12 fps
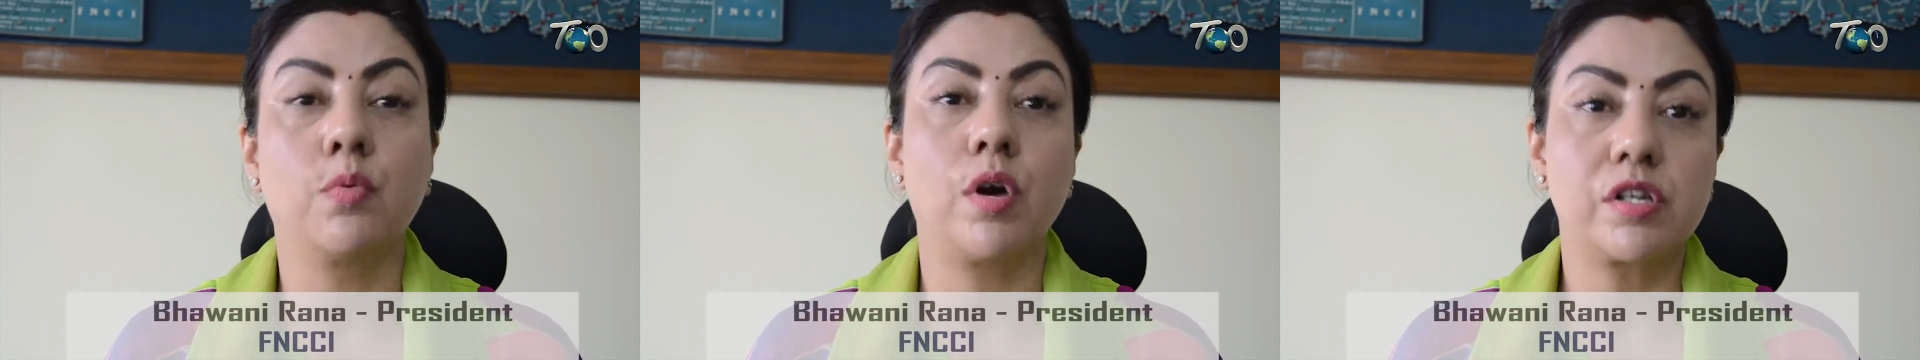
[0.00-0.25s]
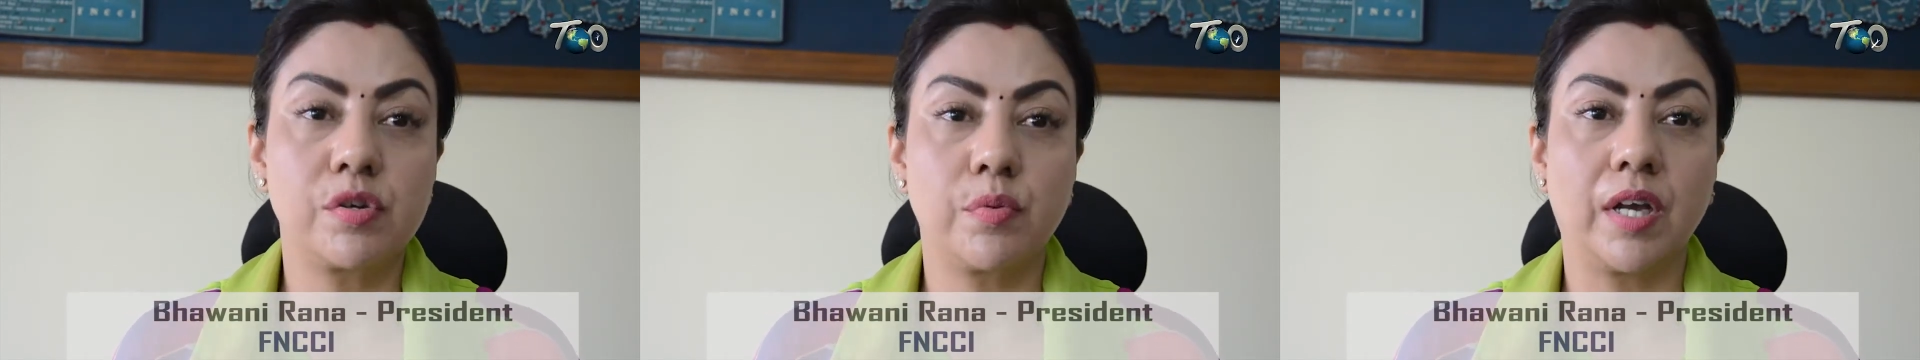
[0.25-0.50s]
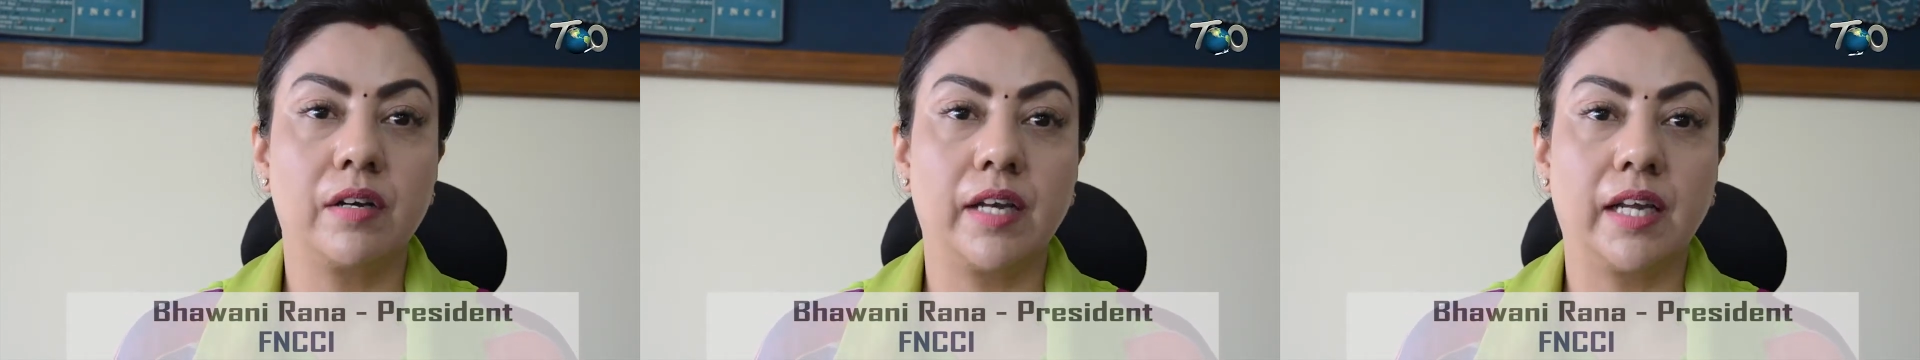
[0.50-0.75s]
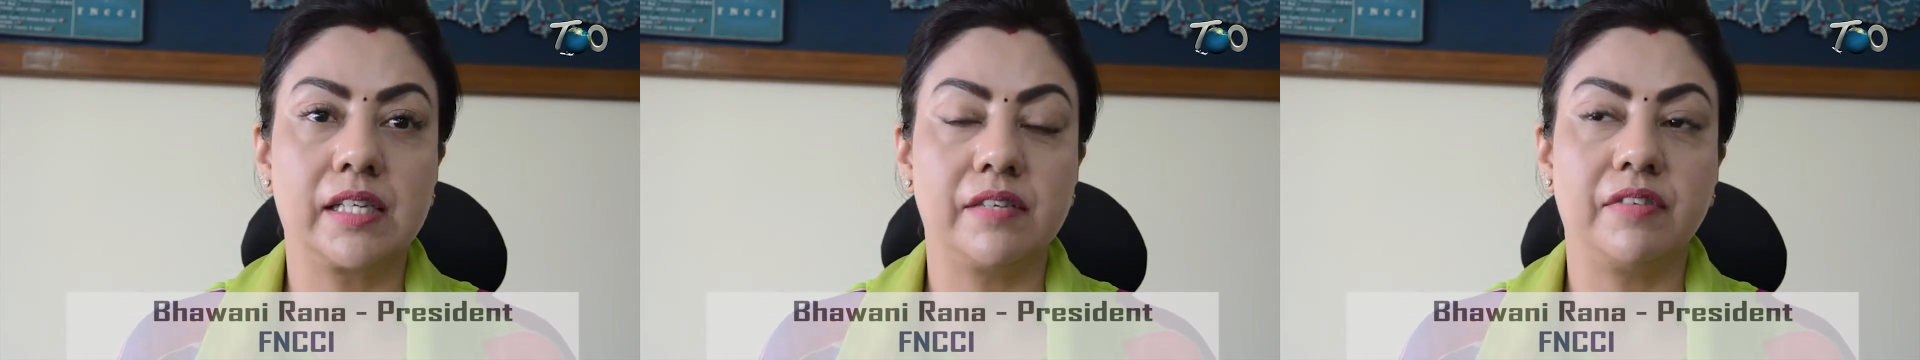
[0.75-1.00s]
waterway
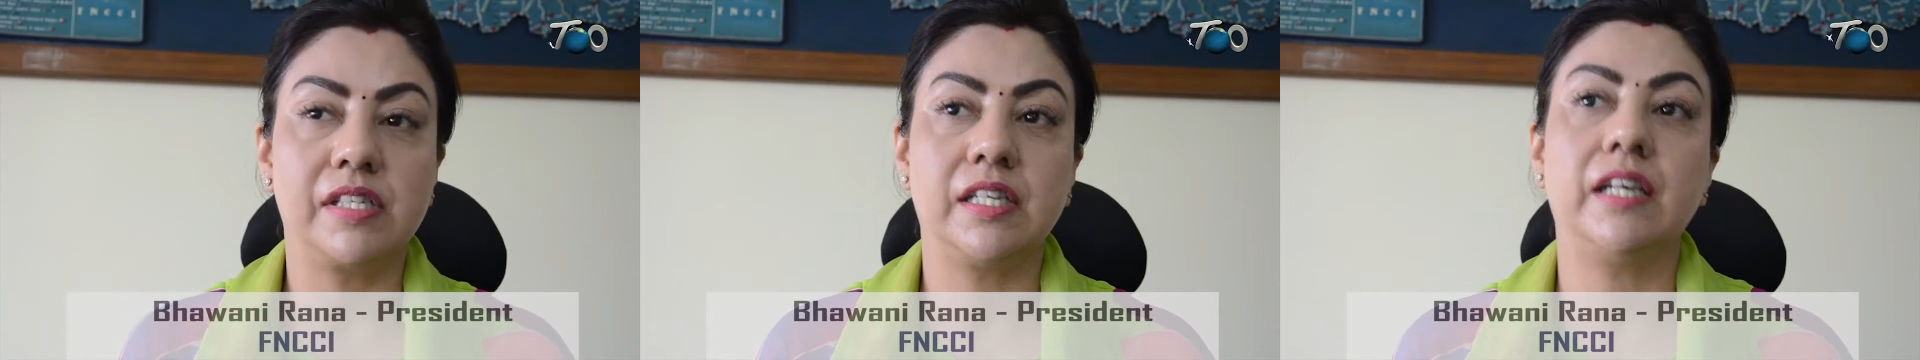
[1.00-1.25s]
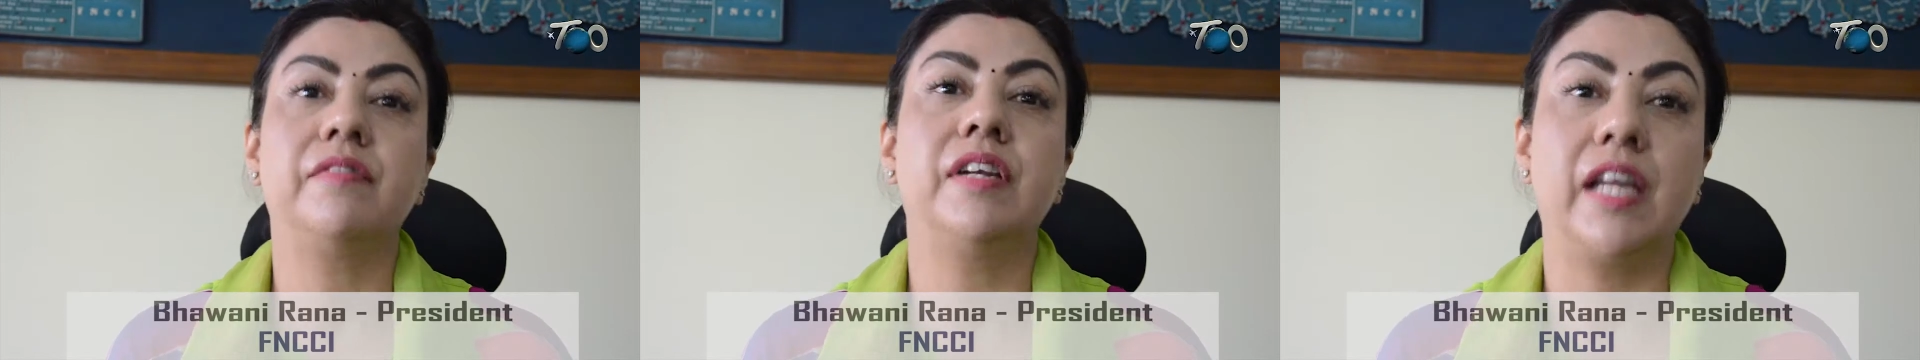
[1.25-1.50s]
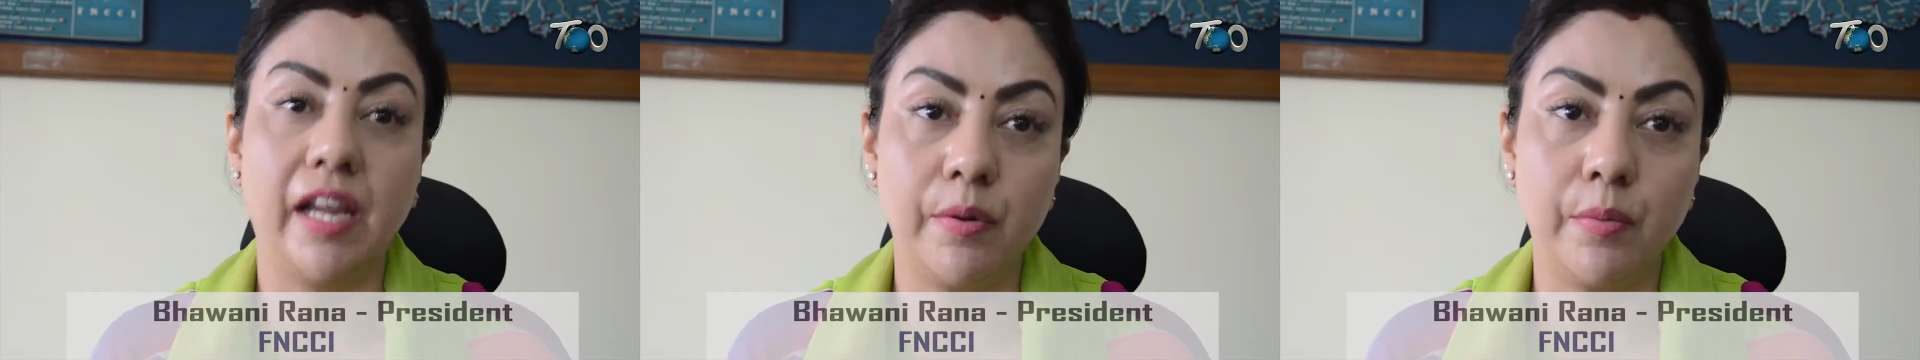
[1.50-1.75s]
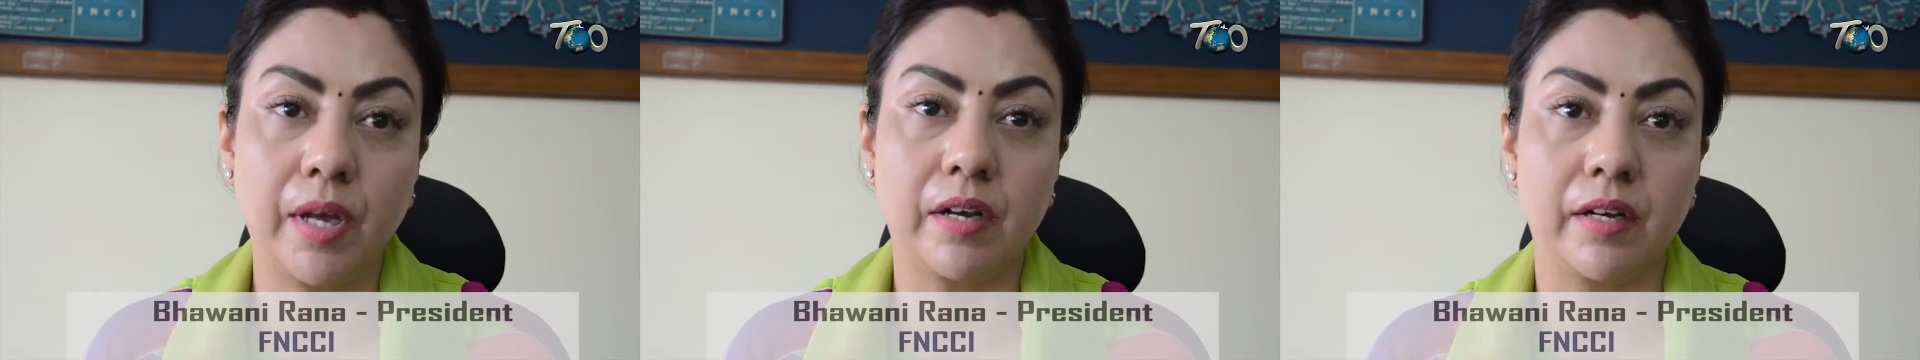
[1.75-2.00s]
connectivity, even
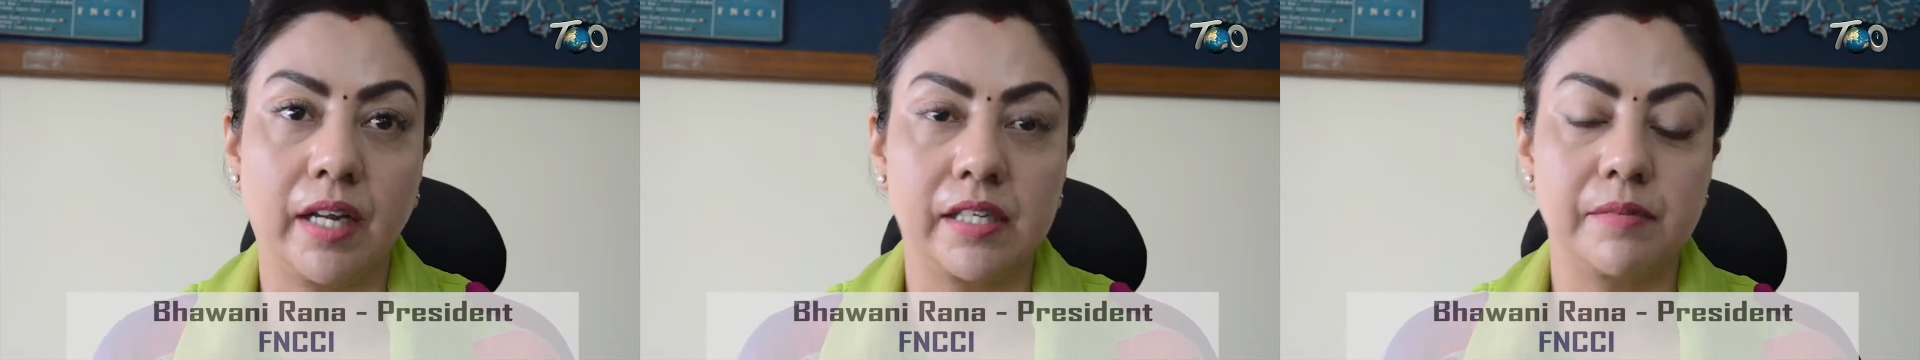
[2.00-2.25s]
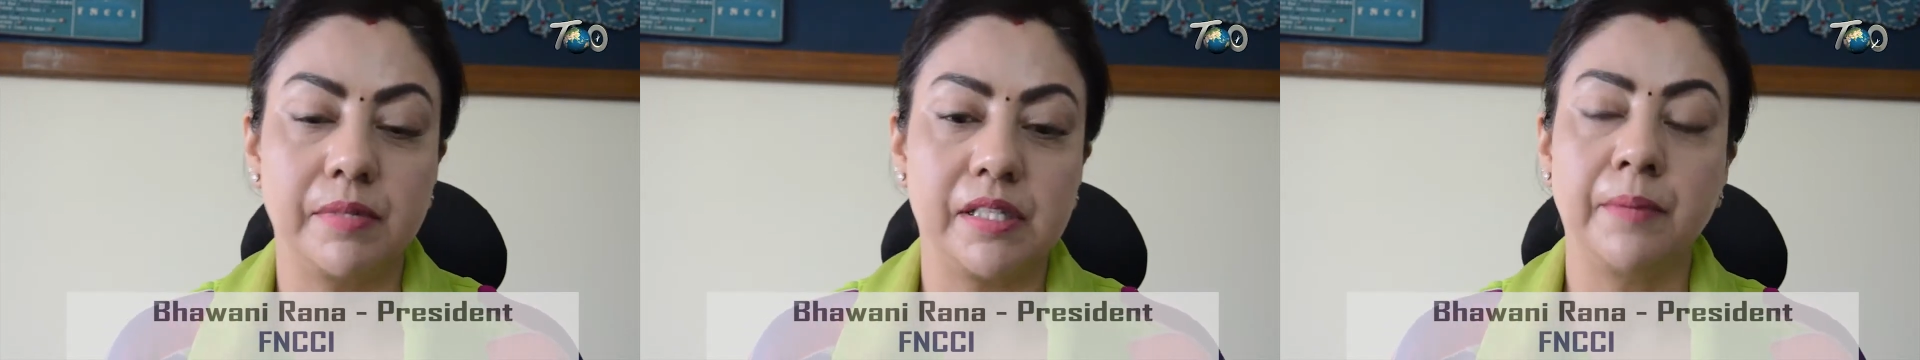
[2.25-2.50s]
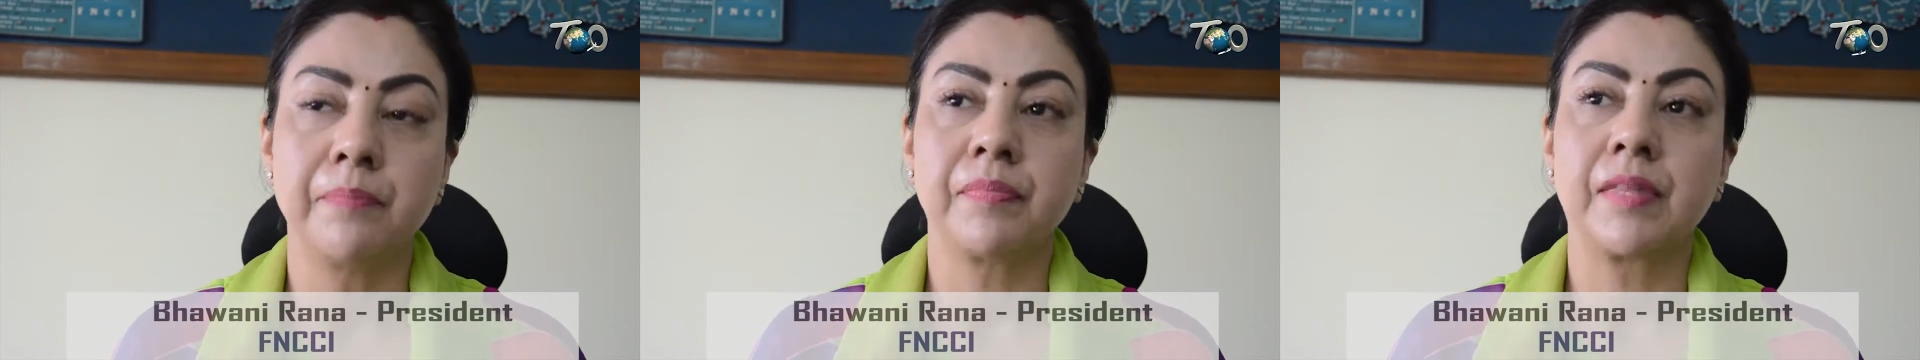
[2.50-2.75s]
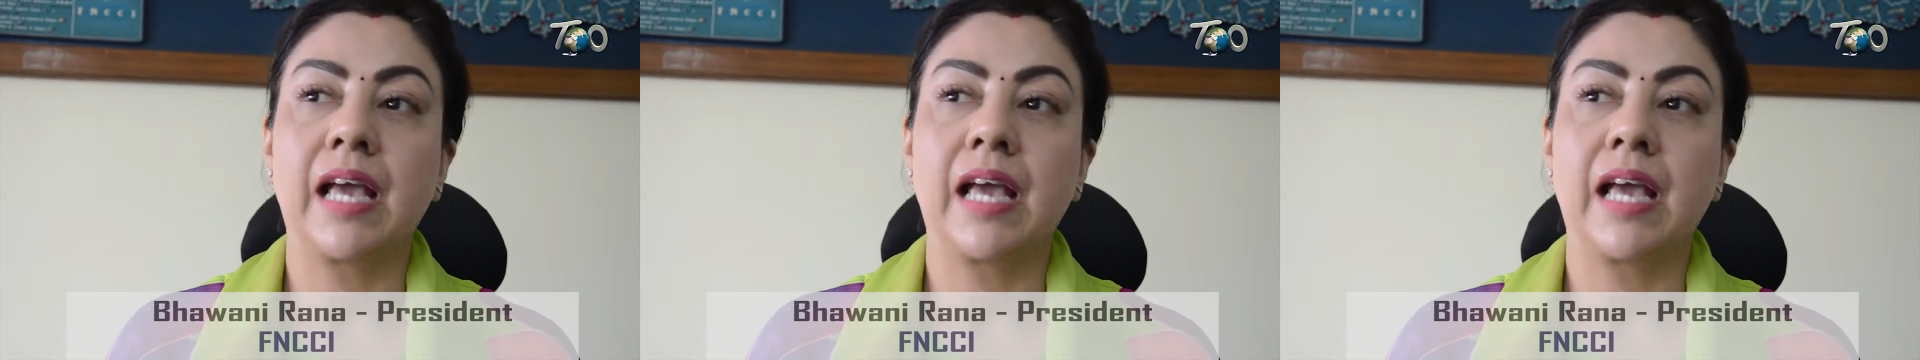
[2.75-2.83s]
airway connectivity.